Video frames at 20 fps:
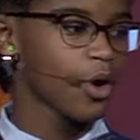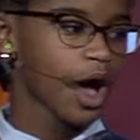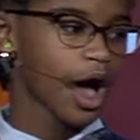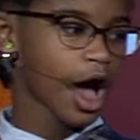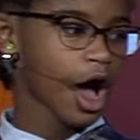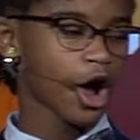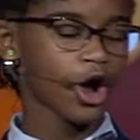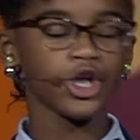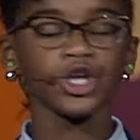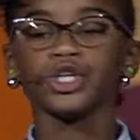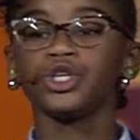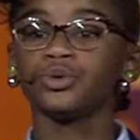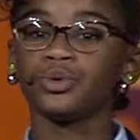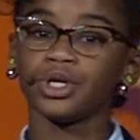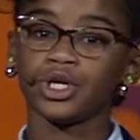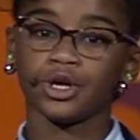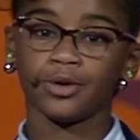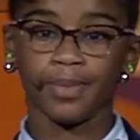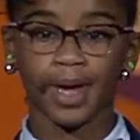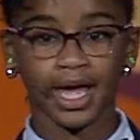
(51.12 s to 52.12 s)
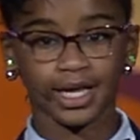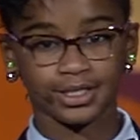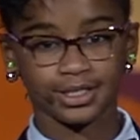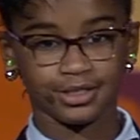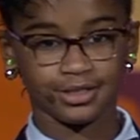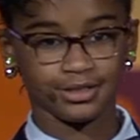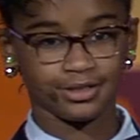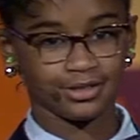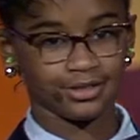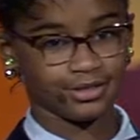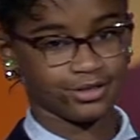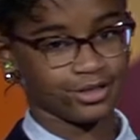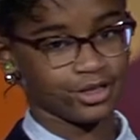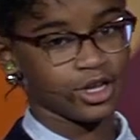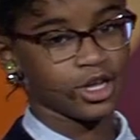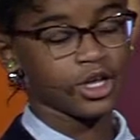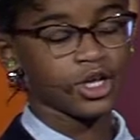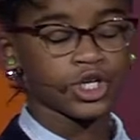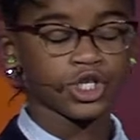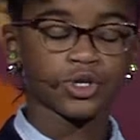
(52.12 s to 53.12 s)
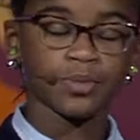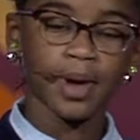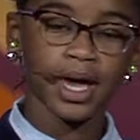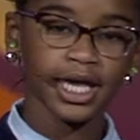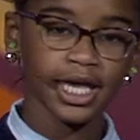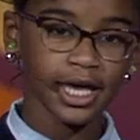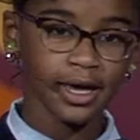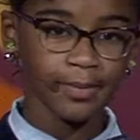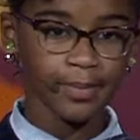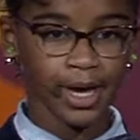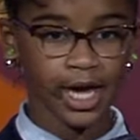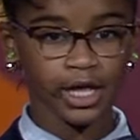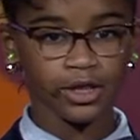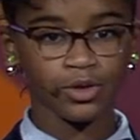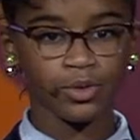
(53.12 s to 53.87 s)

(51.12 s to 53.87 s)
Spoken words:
Are you doing your best? So my campaign,